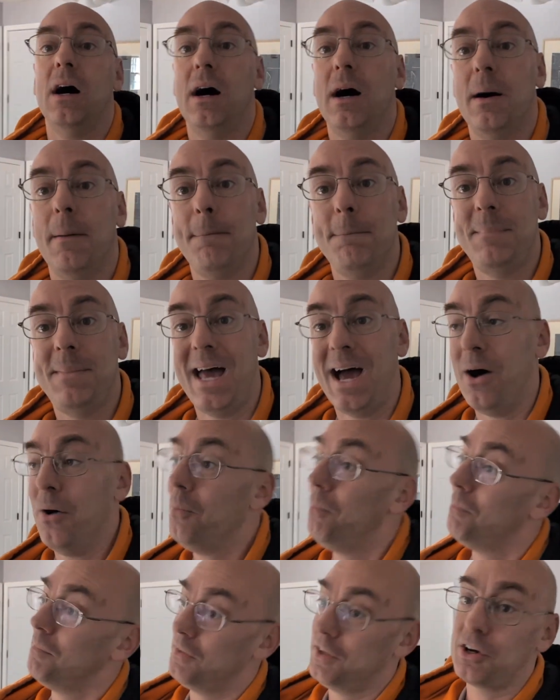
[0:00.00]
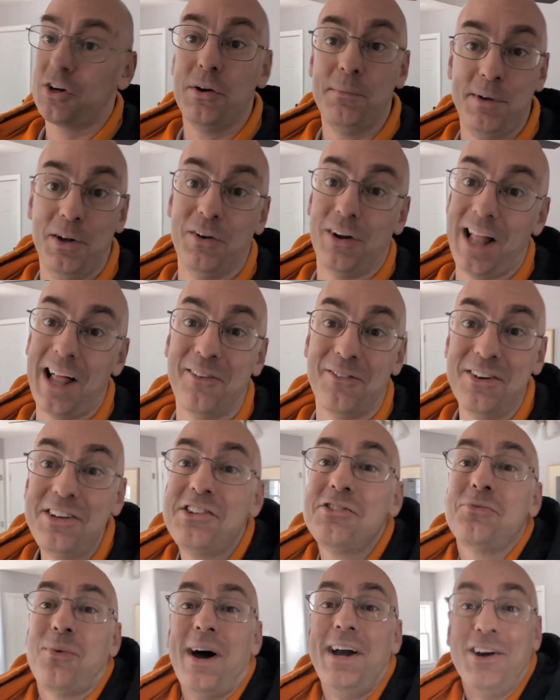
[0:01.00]
Now, there could be a lot
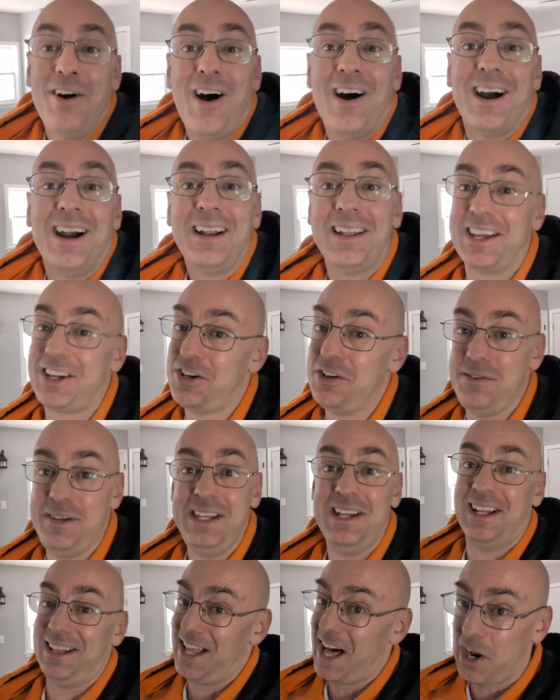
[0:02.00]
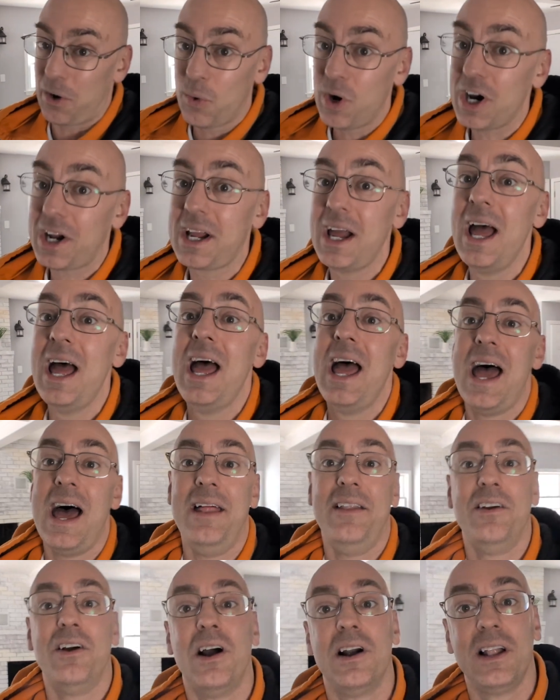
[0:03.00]
of reasons why you are. They could need a lot of work,
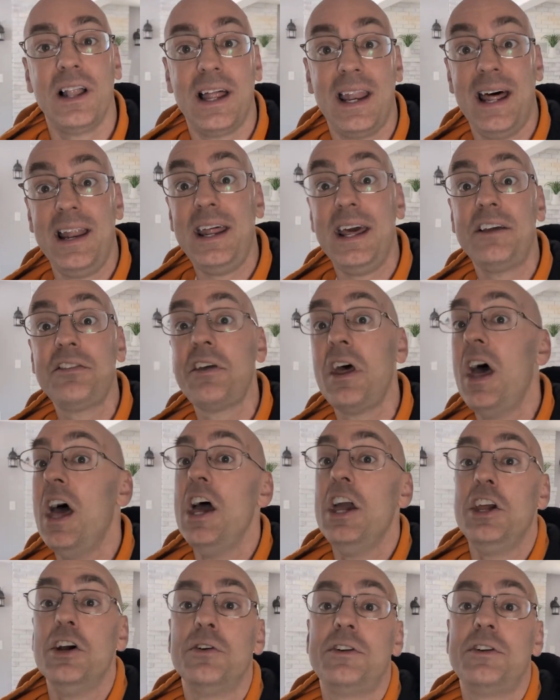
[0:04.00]
and there are a lot of headaches.